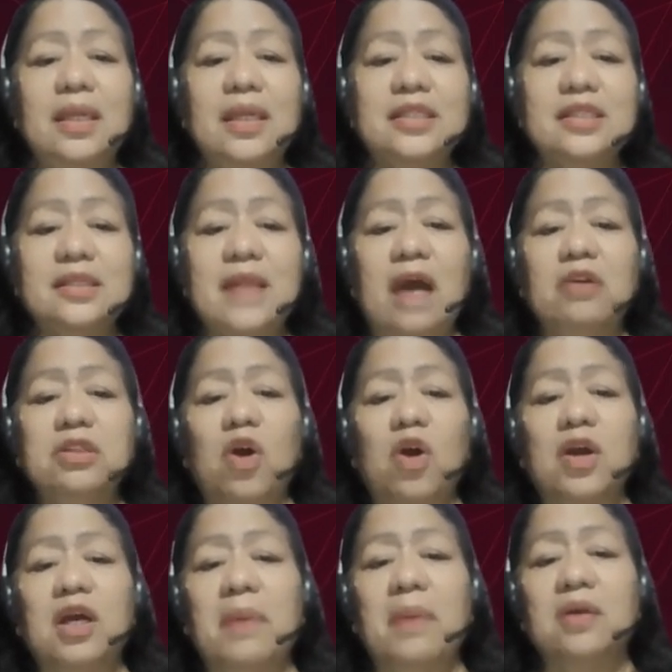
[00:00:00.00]
Let's now
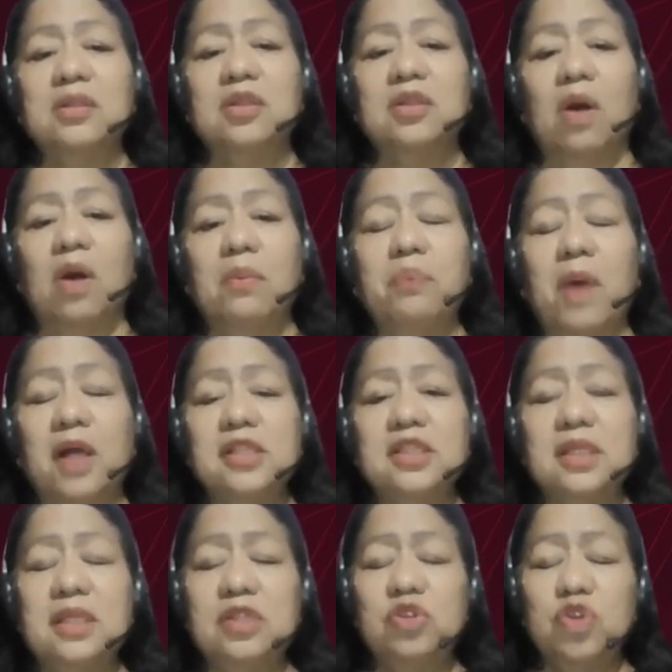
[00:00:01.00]
talk about
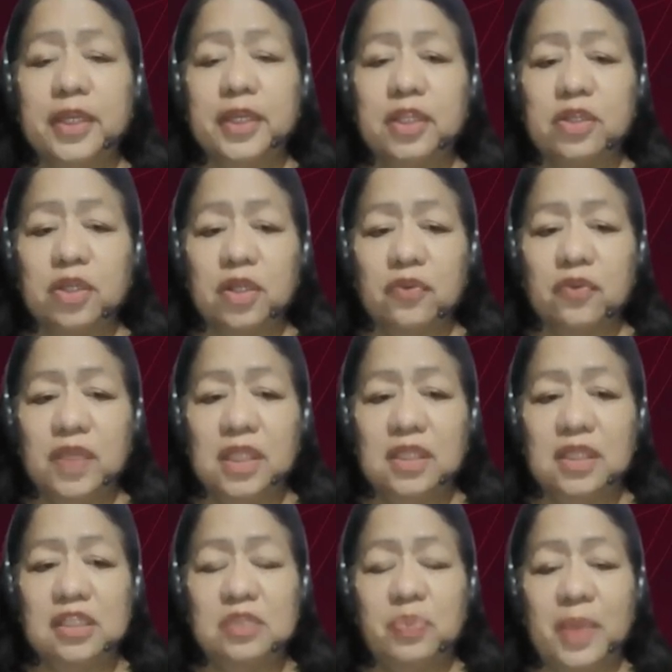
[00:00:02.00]
compulsory joinder of
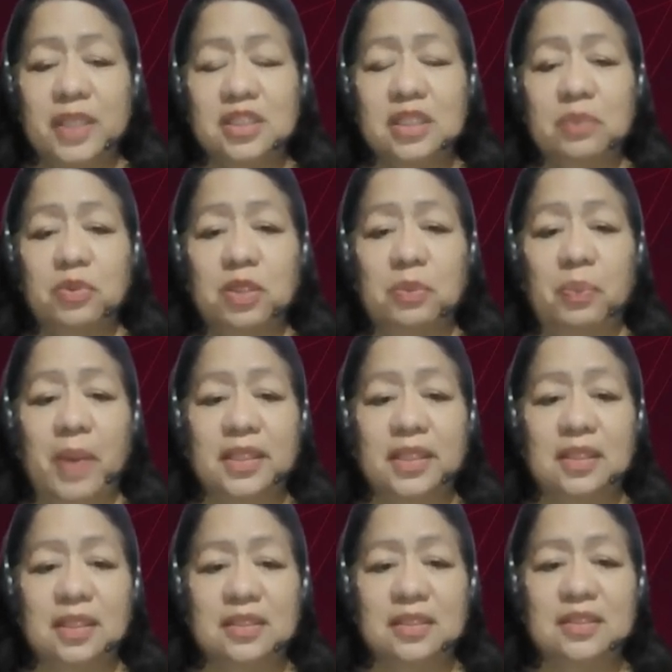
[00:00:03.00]
indispensable
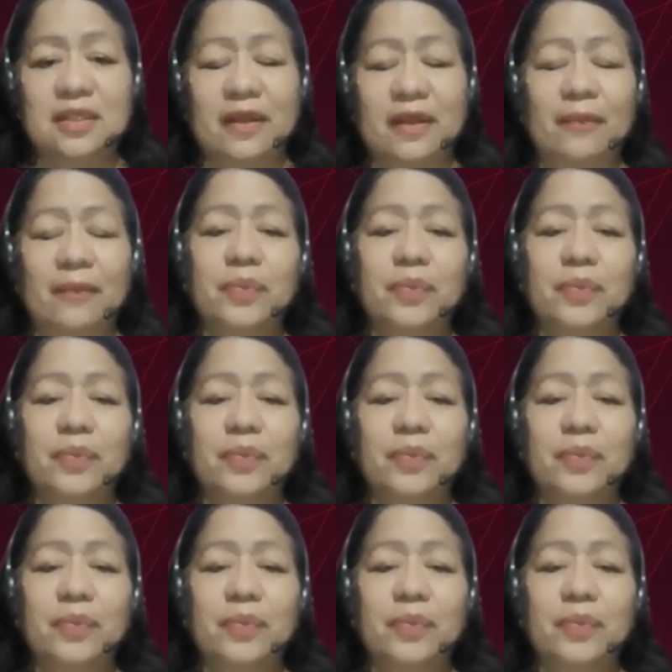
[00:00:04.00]
parties.